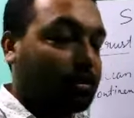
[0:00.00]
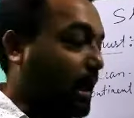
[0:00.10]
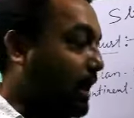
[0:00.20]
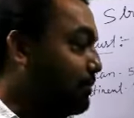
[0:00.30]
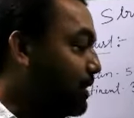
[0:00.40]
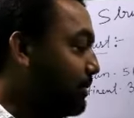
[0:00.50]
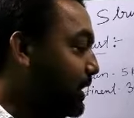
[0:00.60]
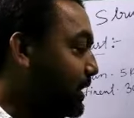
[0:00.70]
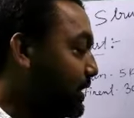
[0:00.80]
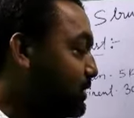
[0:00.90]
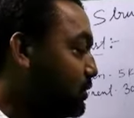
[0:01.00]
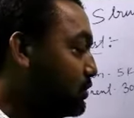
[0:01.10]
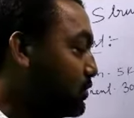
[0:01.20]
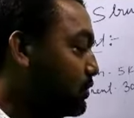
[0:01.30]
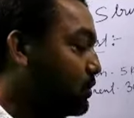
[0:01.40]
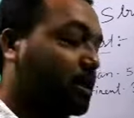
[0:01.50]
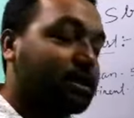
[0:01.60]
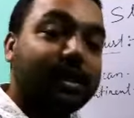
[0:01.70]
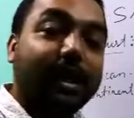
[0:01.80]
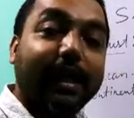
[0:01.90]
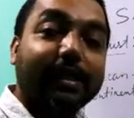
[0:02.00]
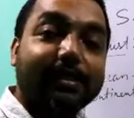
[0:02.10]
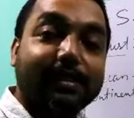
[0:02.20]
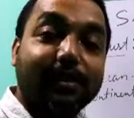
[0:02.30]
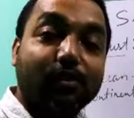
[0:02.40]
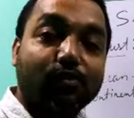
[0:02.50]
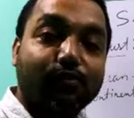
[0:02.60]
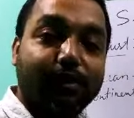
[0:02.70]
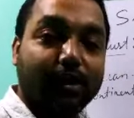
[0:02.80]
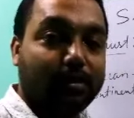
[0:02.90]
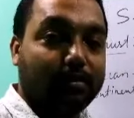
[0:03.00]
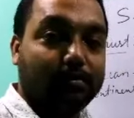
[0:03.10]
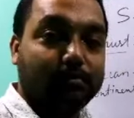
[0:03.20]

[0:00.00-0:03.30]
The upper mantle is also known as the asthenosphere.